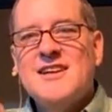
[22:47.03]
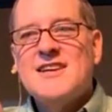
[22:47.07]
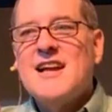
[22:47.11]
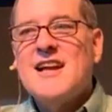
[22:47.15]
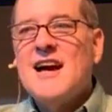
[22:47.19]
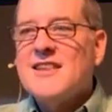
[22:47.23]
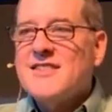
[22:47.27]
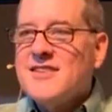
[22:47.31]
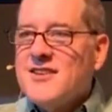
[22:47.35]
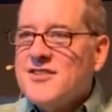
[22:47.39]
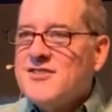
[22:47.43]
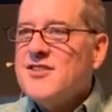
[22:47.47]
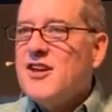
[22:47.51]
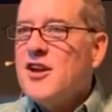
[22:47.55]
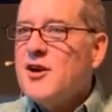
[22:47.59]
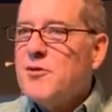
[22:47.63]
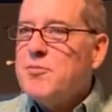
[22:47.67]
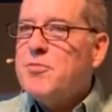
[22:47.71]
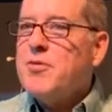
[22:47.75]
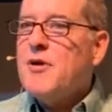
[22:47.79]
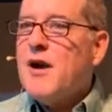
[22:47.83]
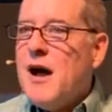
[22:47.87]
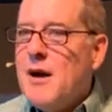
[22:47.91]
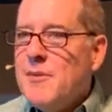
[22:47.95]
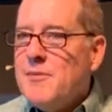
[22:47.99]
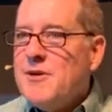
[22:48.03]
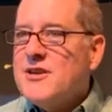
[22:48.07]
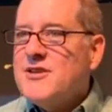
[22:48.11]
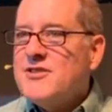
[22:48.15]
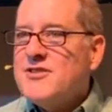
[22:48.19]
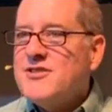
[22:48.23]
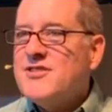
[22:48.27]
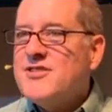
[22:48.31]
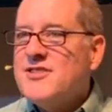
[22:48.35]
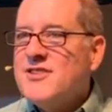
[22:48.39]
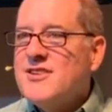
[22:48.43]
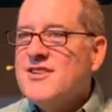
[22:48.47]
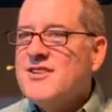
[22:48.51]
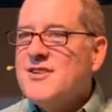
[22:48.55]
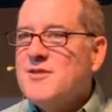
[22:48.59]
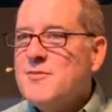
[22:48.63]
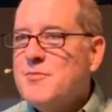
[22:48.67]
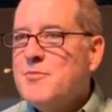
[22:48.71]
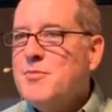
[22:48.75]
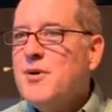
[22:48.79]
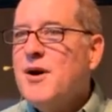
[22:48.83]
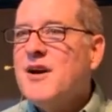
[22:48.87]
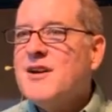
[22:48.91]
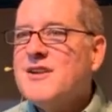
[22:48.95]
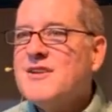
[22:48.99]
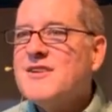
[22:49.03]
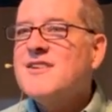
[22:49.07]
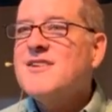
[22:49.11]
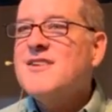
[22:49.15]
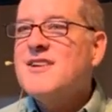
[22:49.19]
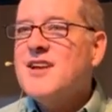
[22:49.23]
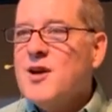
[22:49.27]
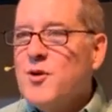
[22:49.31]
Not the son of promise, but